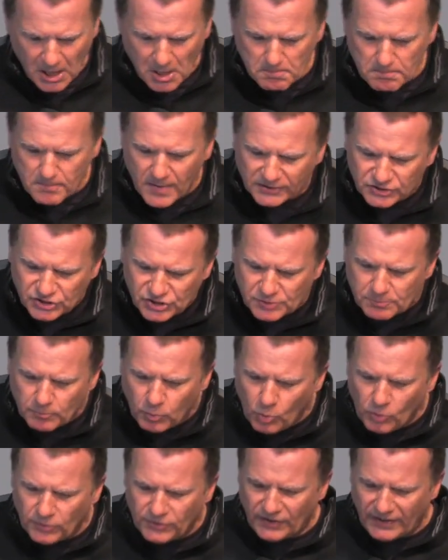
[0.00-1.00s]
Much
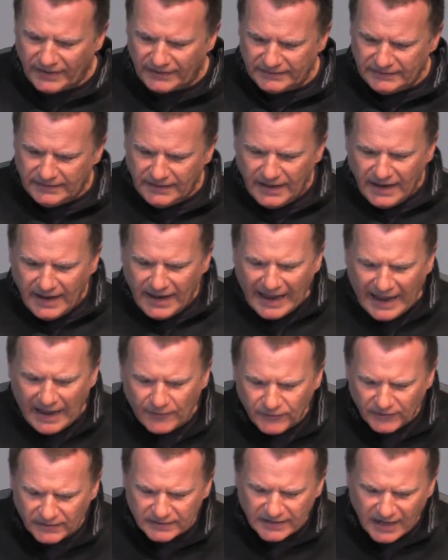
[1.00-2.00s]
more then,
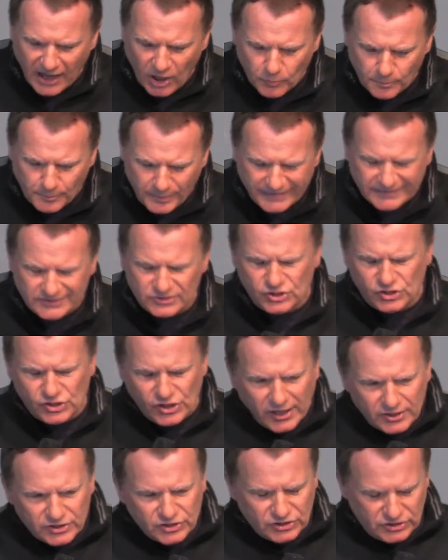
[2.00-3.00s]
having now been
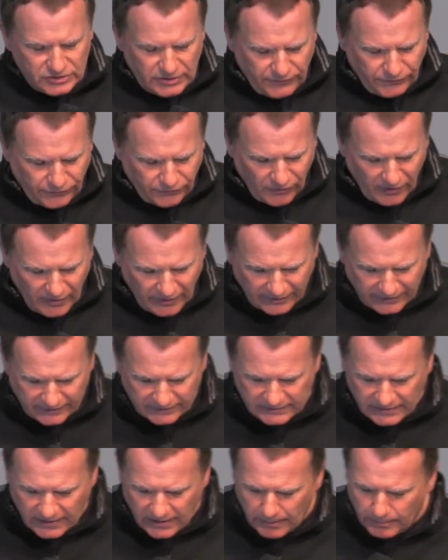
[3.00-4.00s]

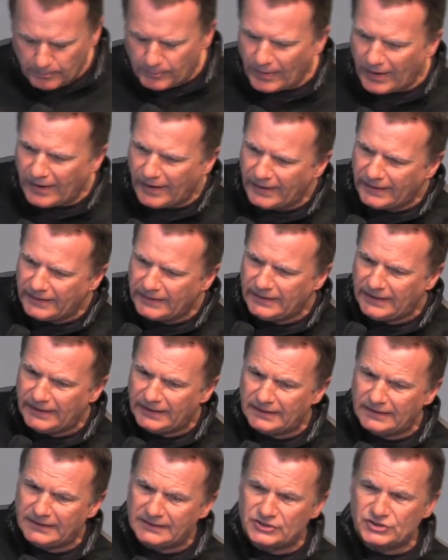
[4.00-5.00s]
justified by
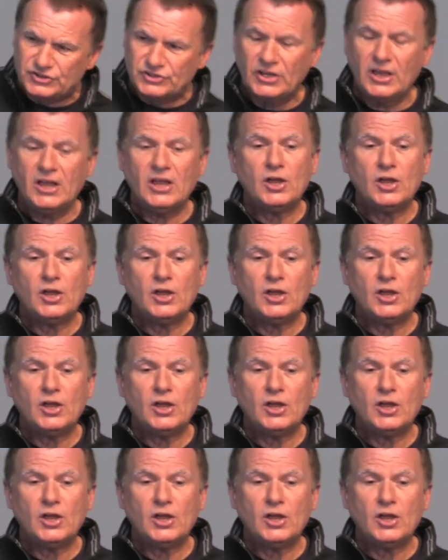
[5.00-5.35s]
his